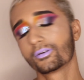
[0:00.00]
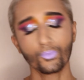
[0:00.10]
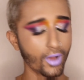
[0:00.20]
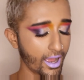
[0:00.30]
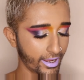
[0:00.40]

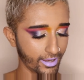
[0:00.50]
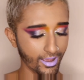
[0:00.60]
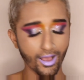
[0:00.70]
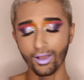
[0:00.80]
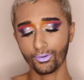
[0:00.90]
why?
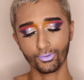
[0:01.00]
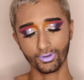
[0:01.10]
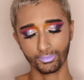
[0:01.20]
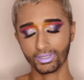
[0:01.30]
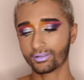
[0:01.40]
How?
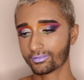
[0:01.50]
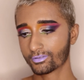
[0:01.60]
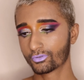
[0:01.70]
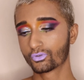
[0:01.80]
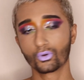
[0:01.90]
I mean,
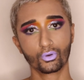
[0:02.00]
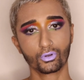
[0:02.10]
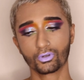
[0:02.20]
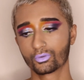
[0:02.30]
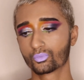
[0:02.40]
so good.
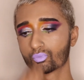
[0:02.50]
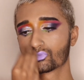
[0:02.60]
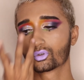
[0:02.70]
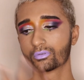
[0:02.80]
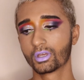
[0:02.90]

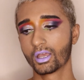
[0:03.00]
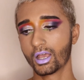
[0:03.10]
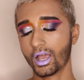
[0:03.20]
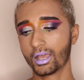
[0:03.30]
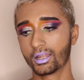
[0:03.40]

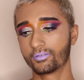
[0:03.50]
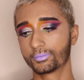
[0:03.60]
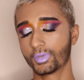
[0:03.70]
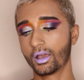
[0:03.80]
I love it.